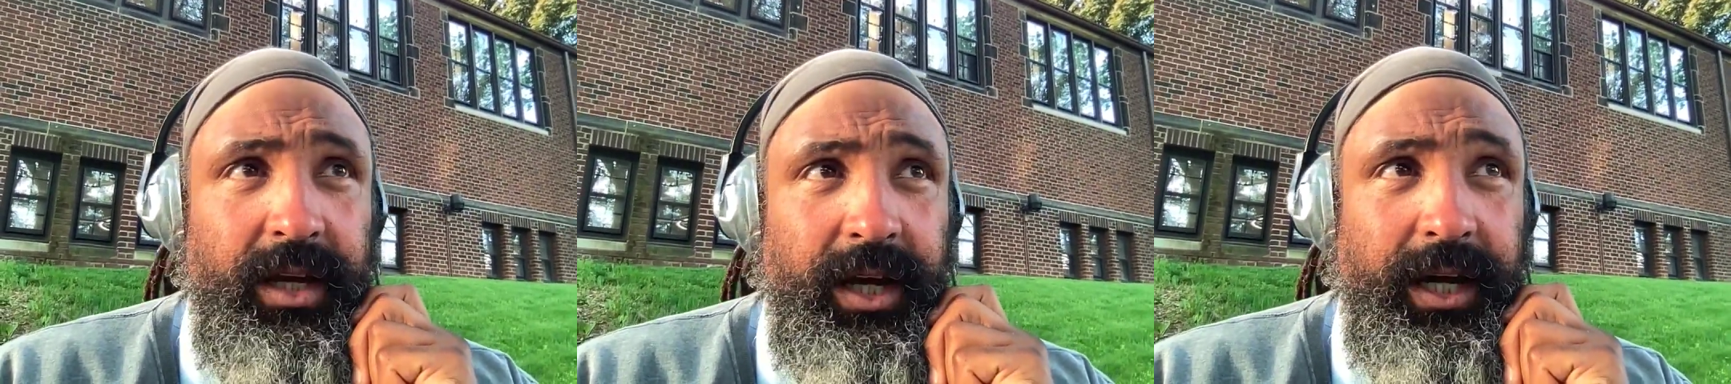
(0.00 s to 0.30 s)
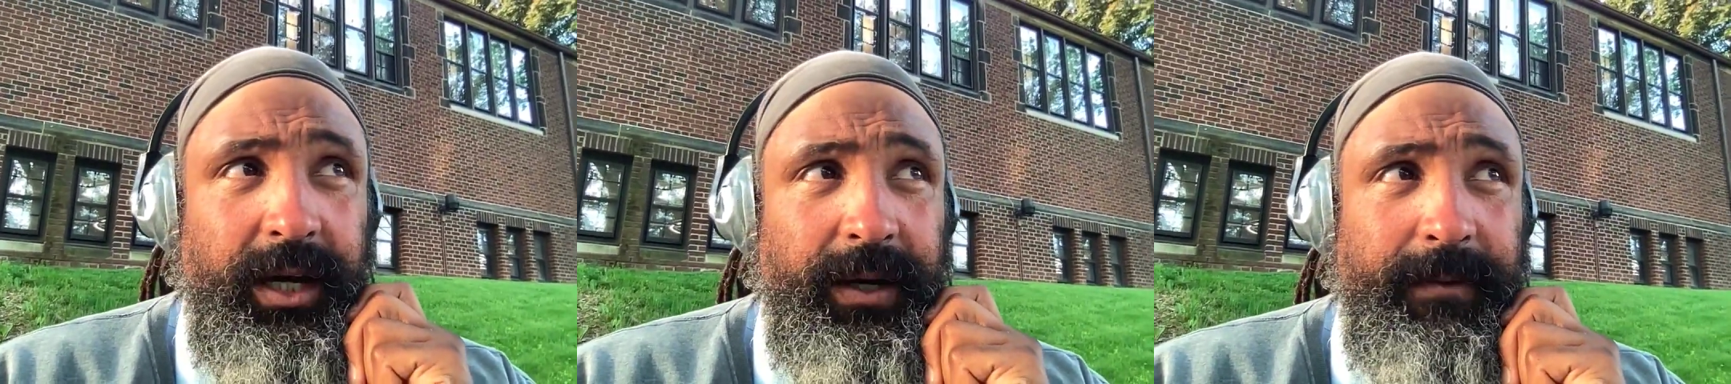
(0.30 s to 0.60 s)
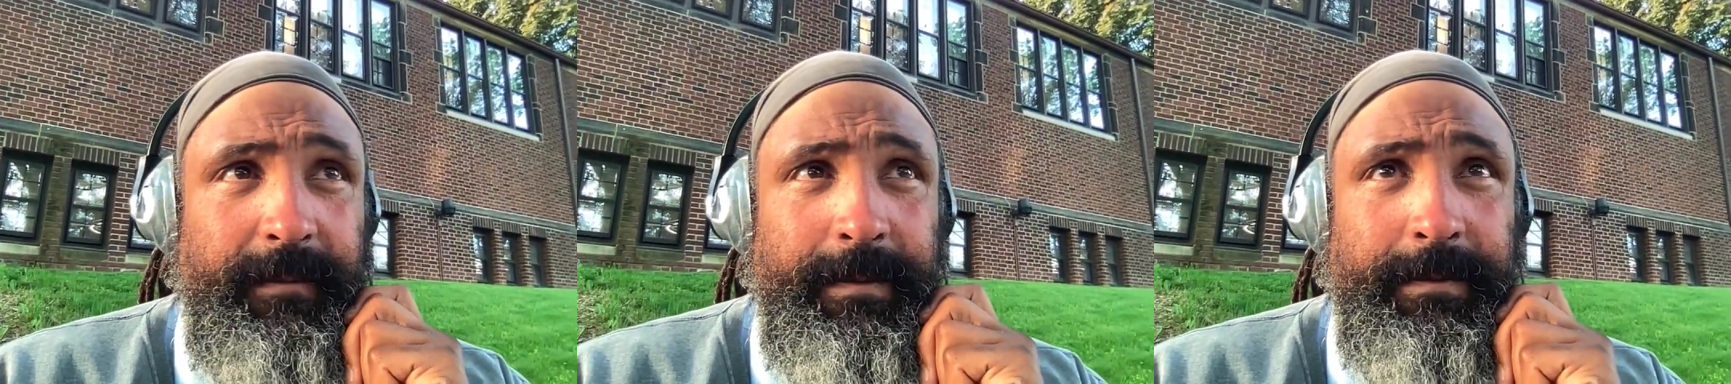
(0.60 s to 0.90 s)

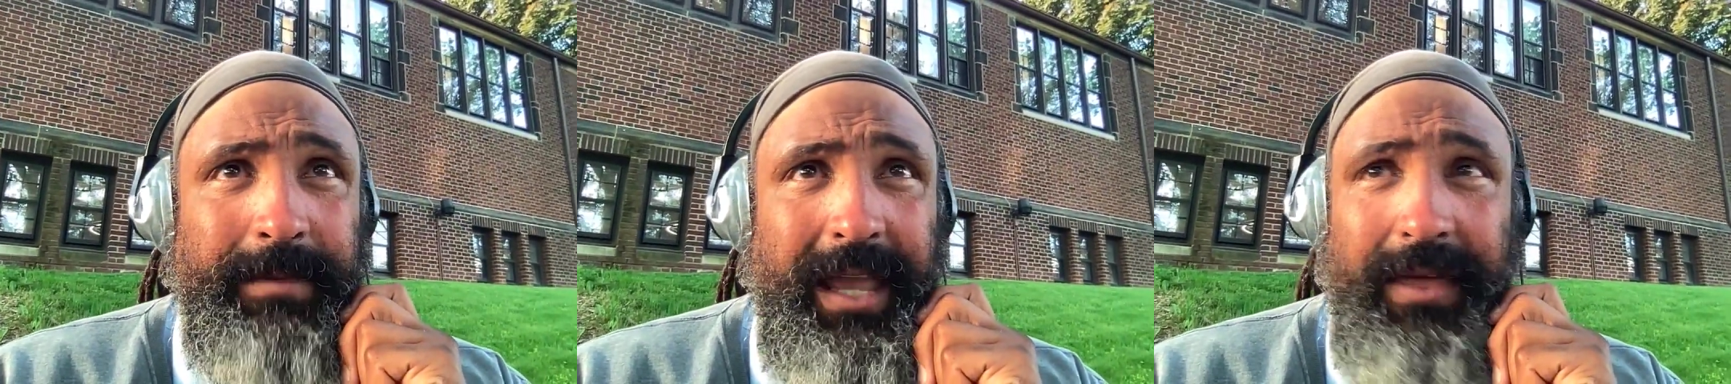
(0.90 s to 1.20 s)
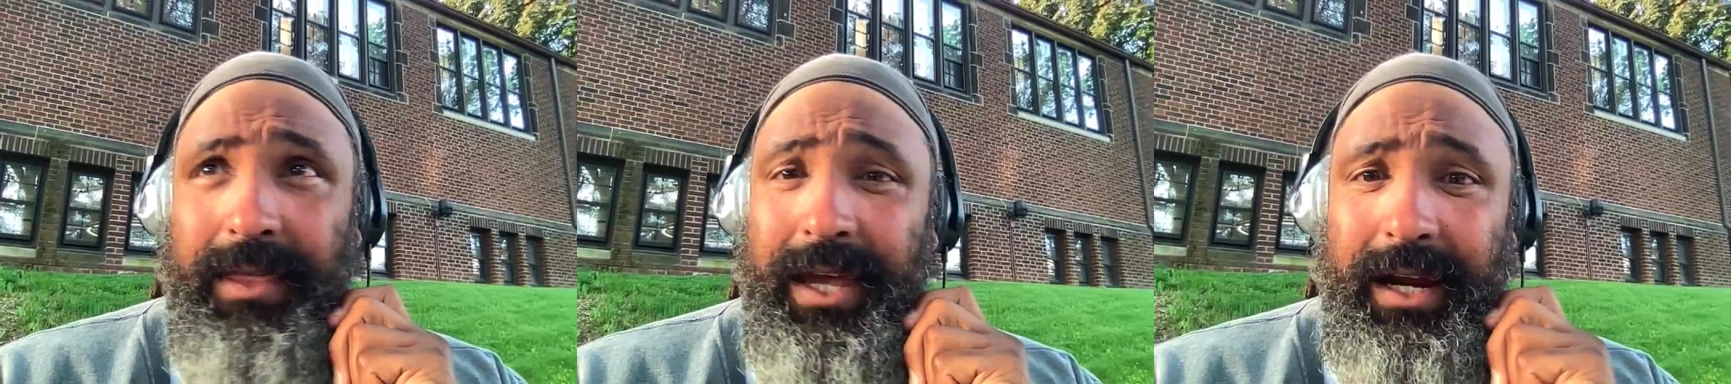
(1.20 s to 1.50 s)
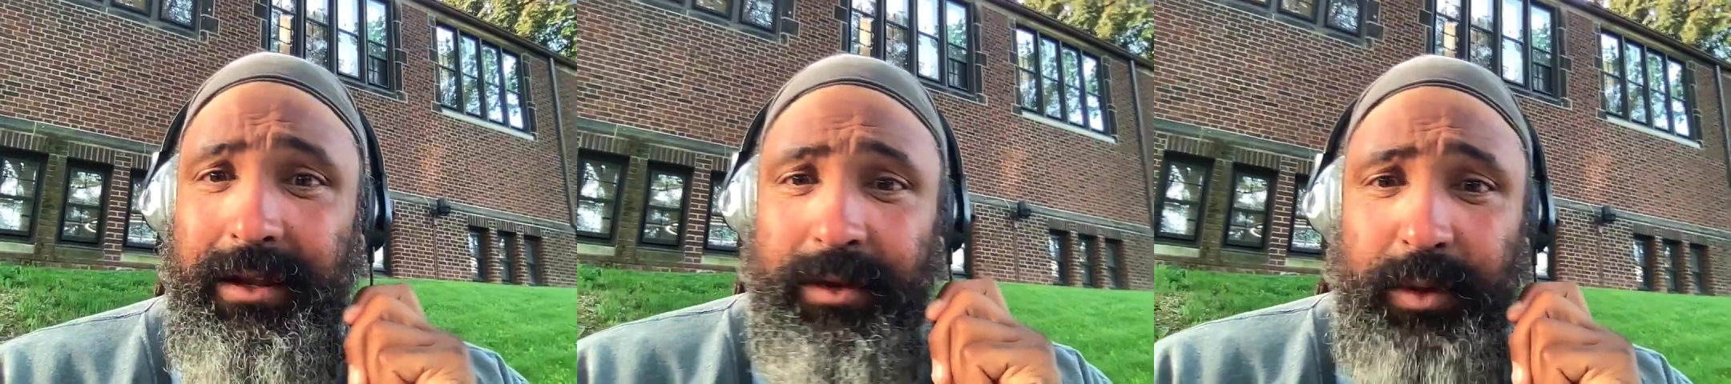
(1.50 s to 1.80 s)
And
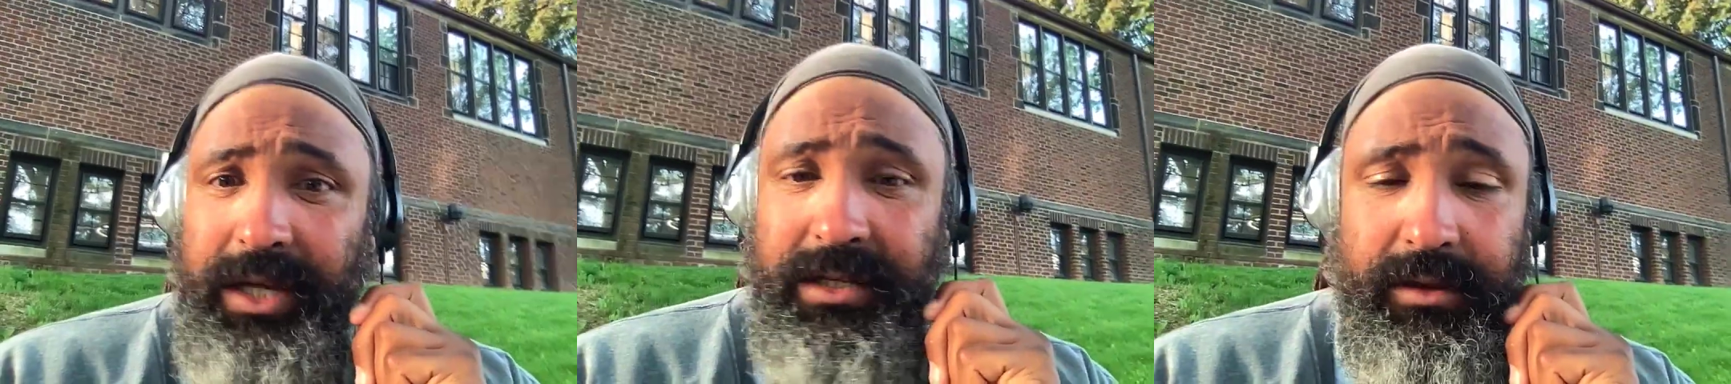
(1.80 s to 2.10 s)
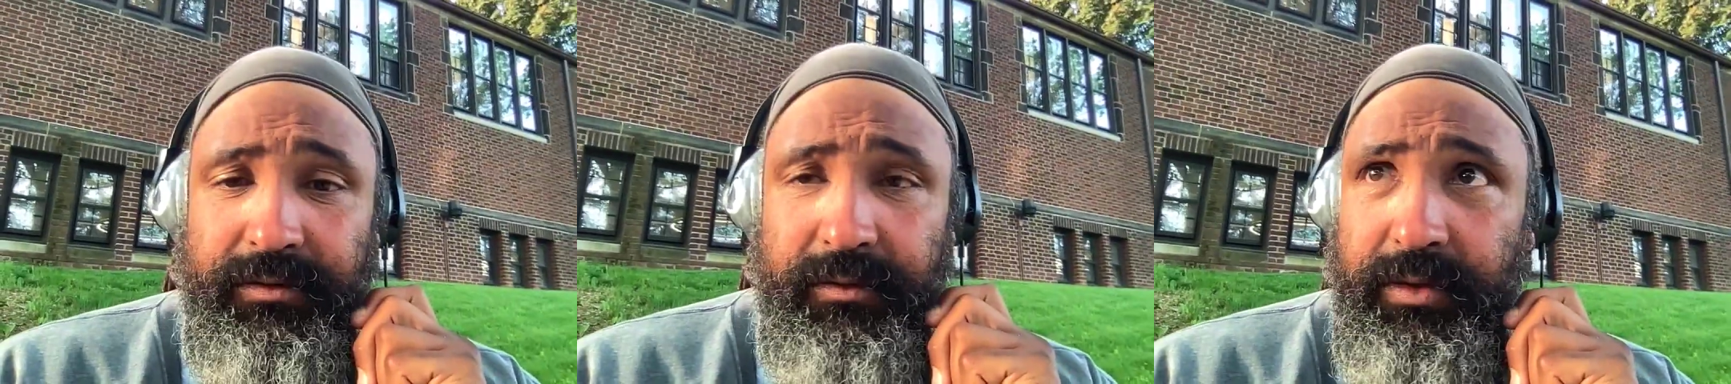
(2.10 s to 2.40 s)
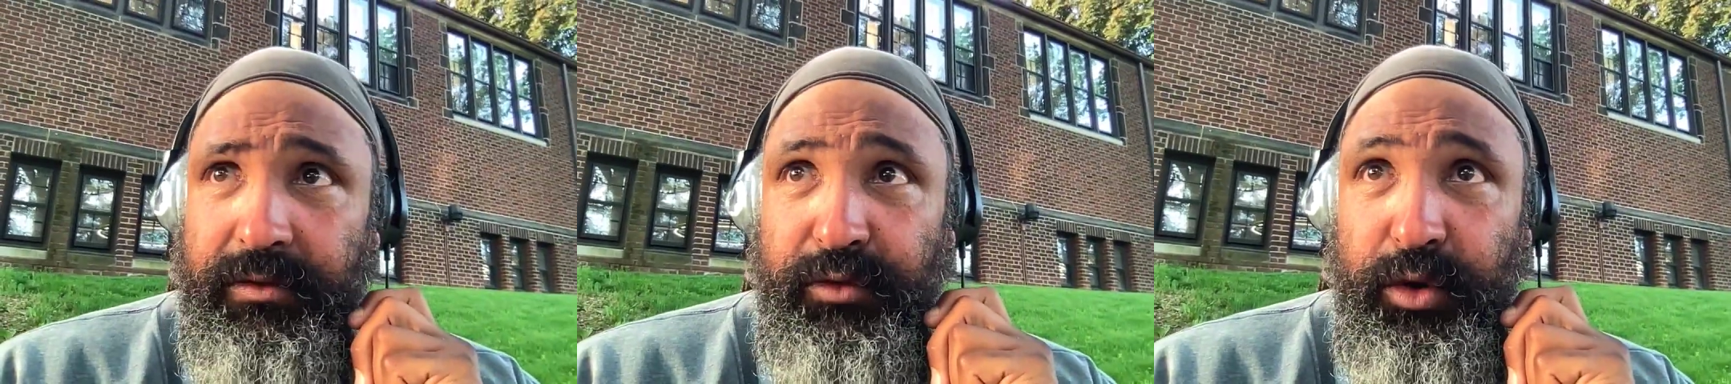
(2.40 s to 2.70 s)
then we get to
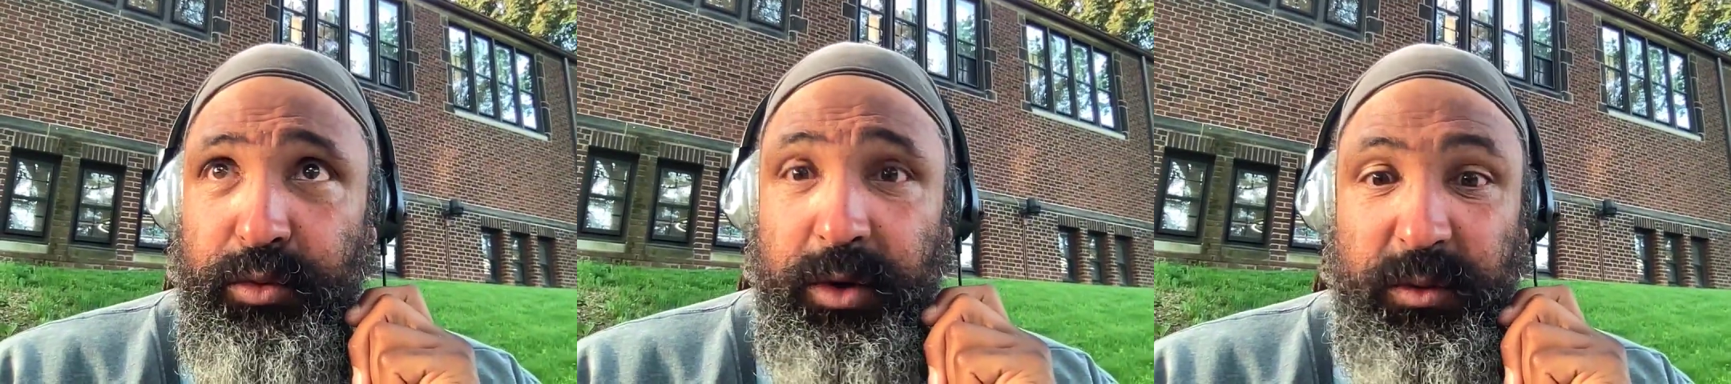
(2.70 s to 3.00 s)
the fourth one,